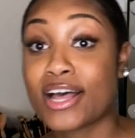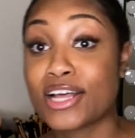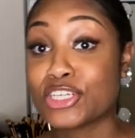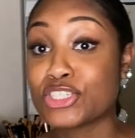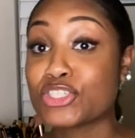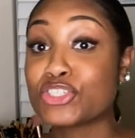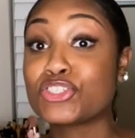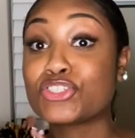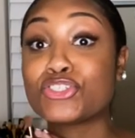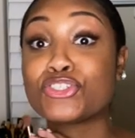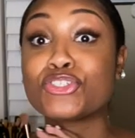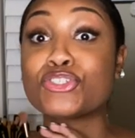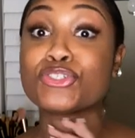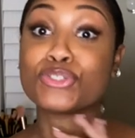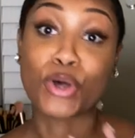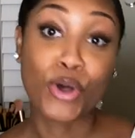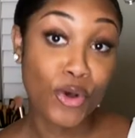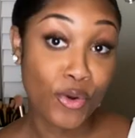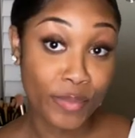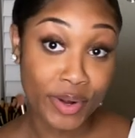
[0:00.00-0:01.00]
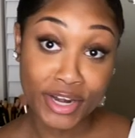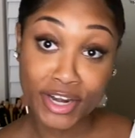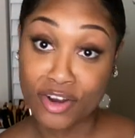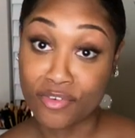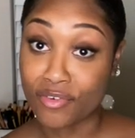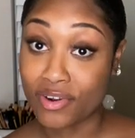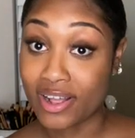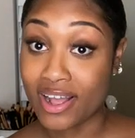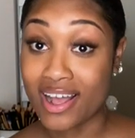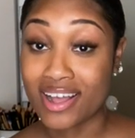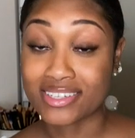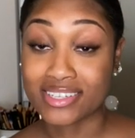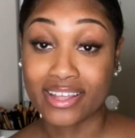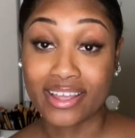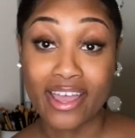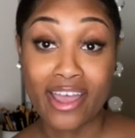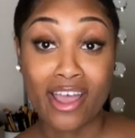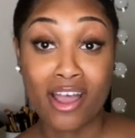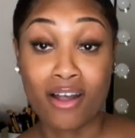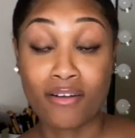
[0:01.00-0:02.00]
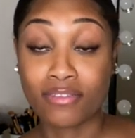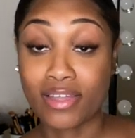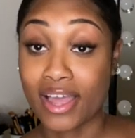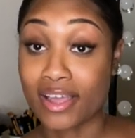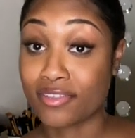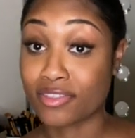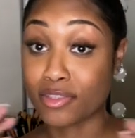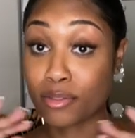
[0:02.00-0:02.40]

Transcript: so many different kinds they have like